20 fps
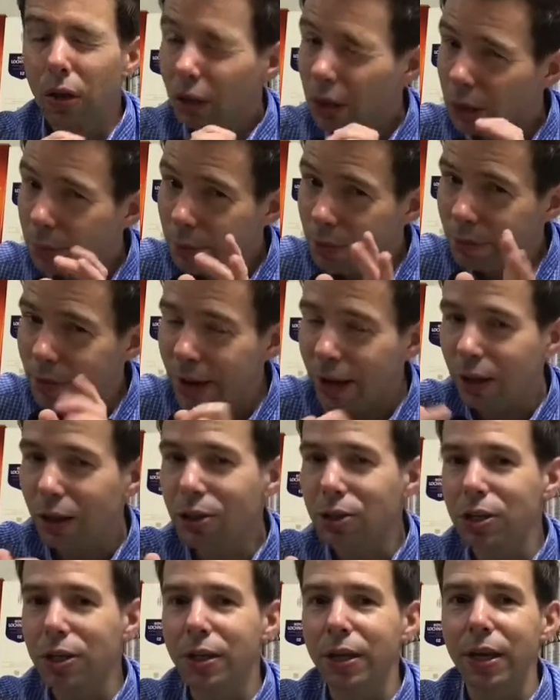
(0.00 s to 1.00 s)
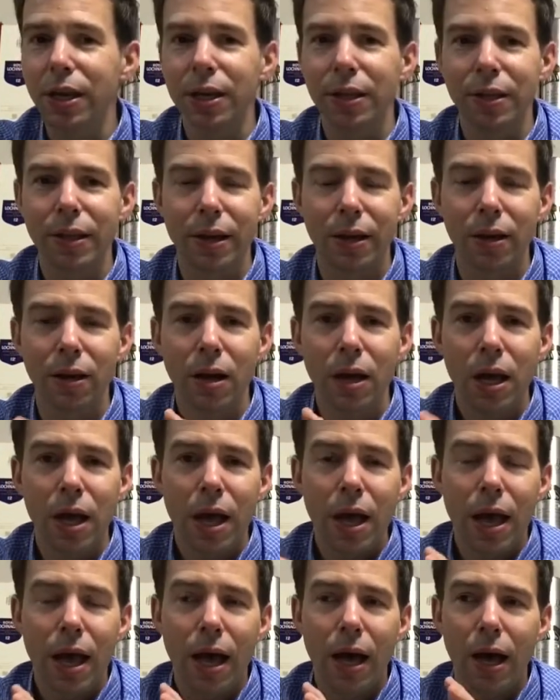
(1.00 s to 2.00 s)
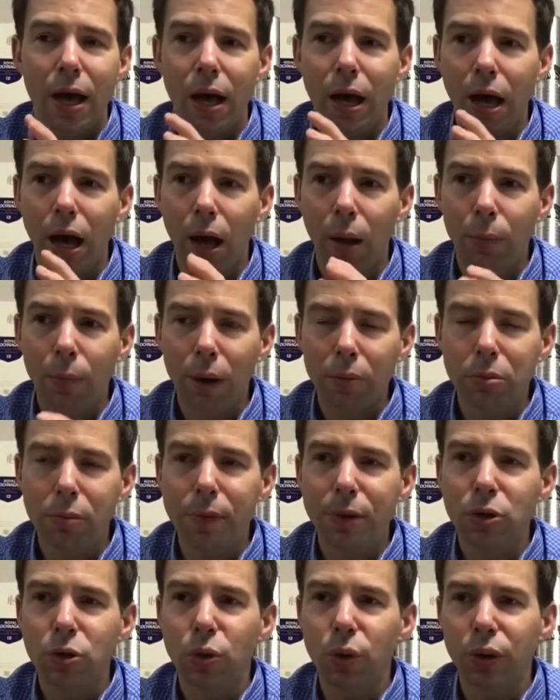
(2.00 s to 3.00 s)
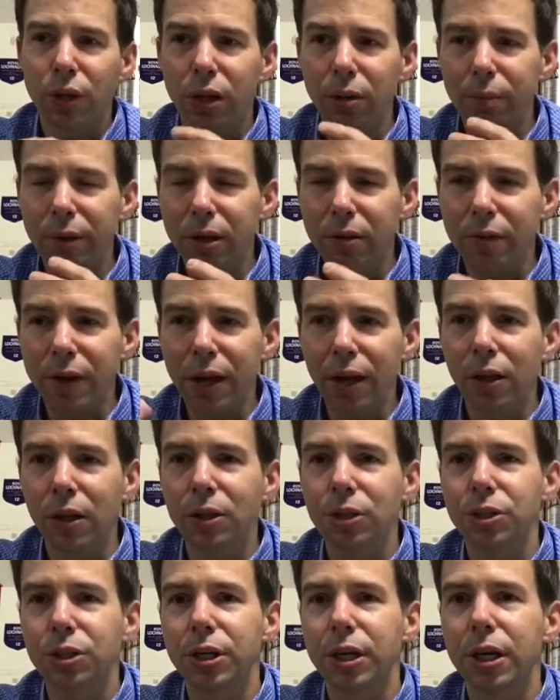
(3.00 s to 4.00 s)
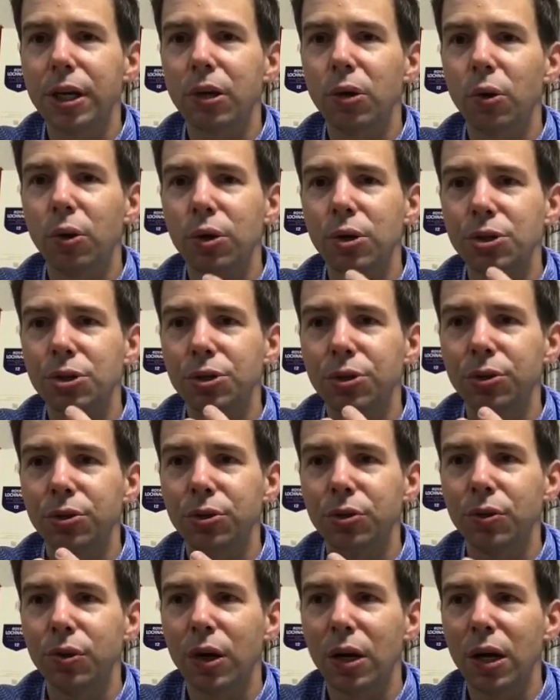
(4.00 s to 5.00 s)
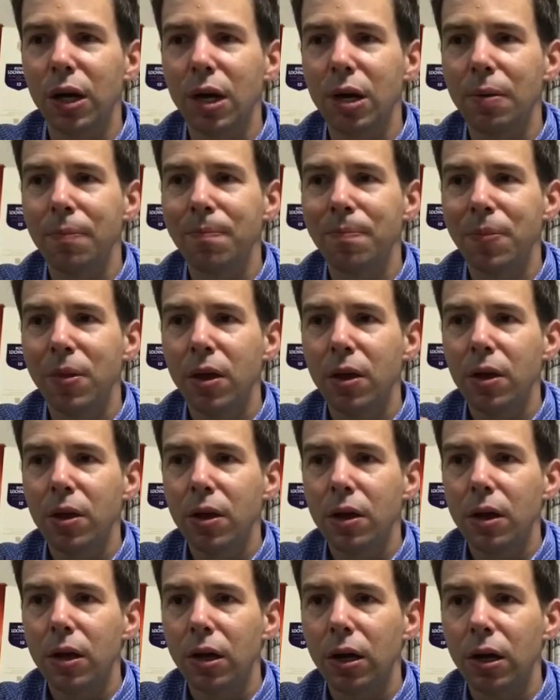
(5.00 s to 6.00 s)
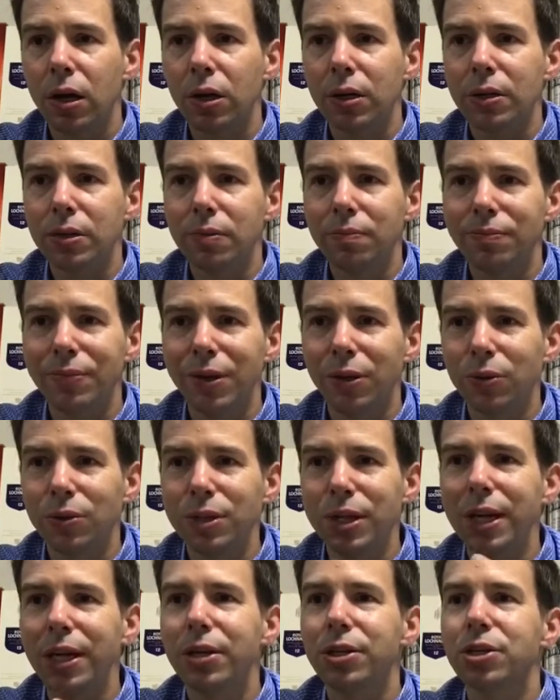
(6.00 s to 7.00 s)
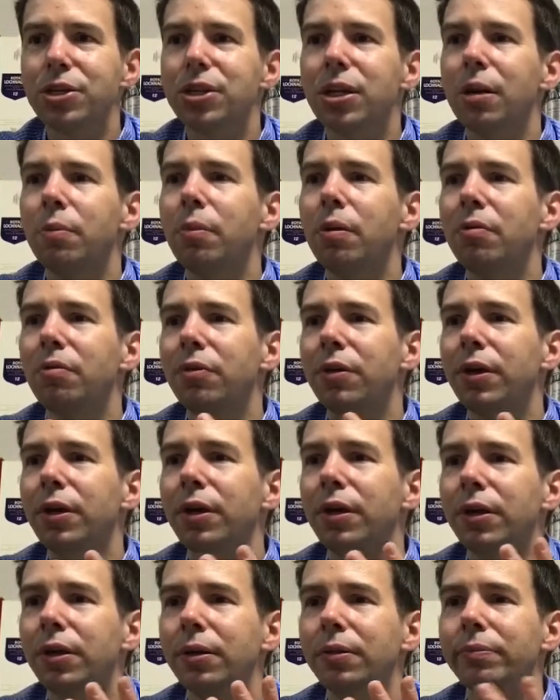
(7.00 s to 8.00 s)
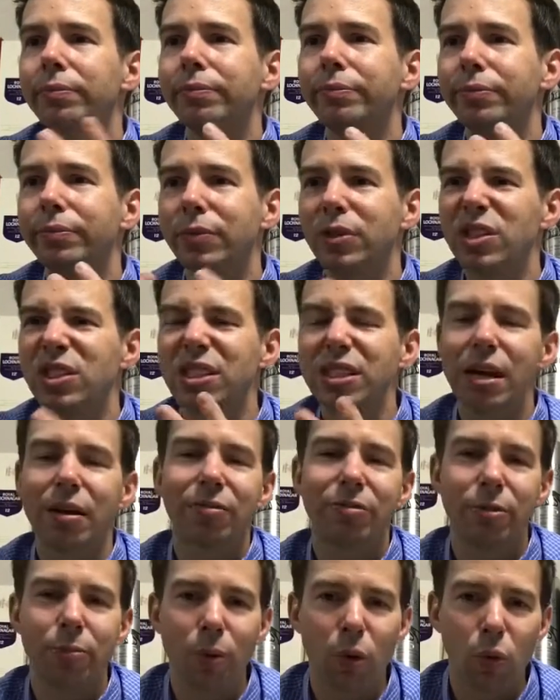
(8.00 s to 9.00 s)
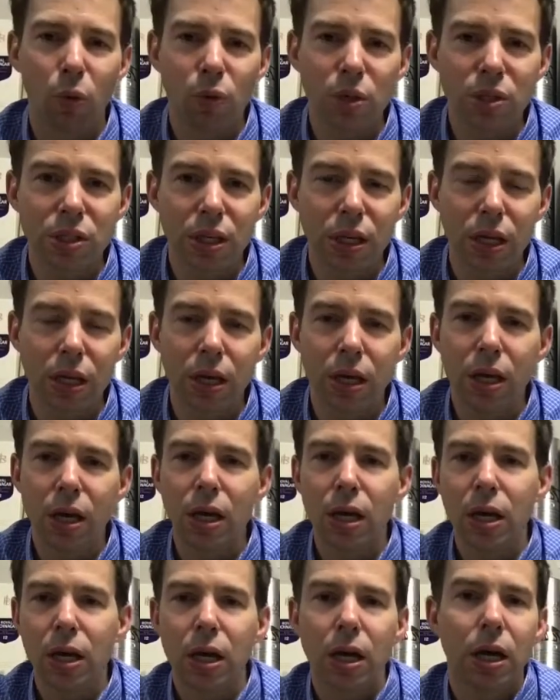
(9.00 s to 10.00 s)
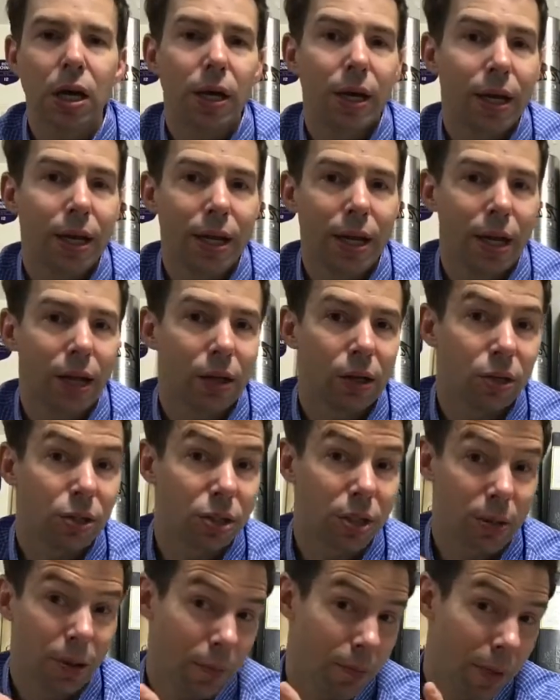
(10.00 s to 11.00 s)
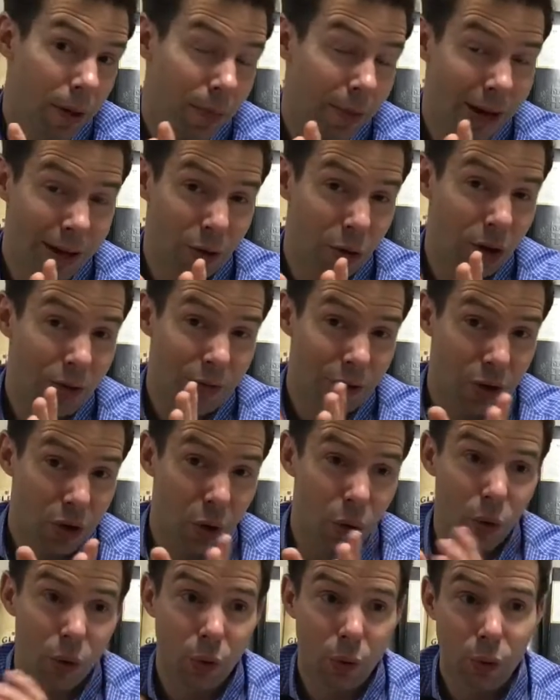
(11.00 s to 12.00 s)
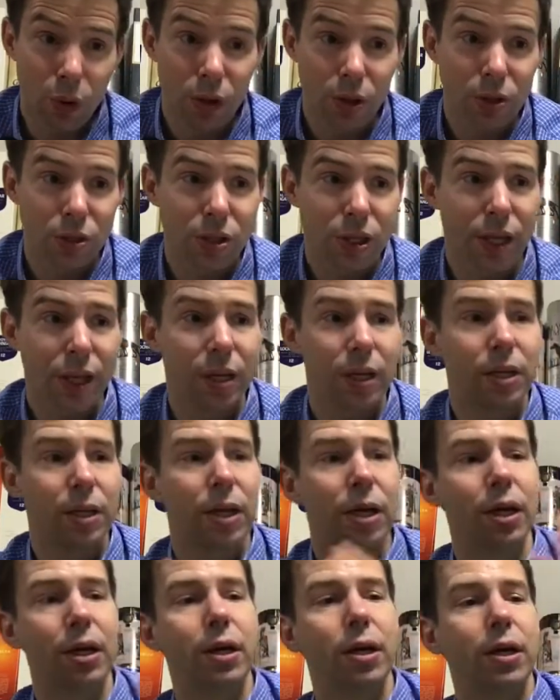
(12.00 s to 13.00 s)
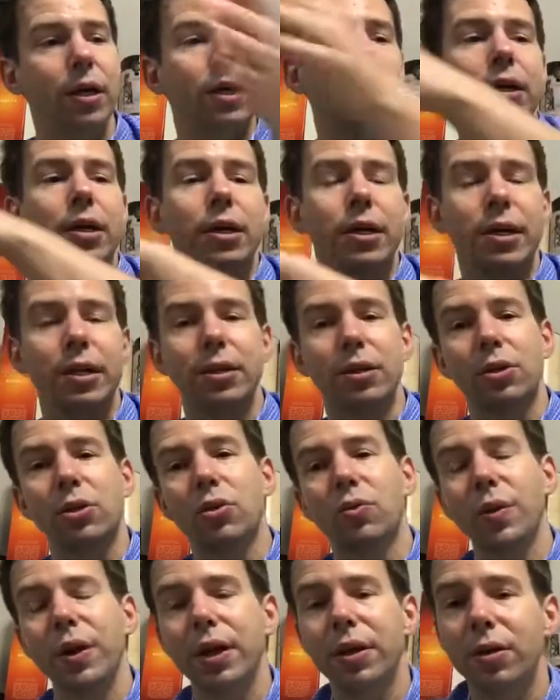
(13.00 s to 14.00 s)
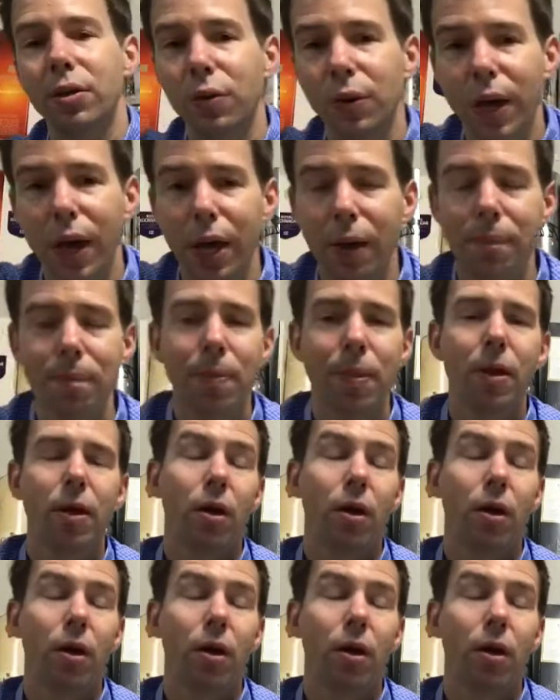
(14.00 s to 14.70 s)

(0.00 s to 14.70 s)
little bit of English in there. I'll probably do a little bit of English in order to, teach some of the stuff about whiskey in English that maybe I don't even know the words in Korean, okay?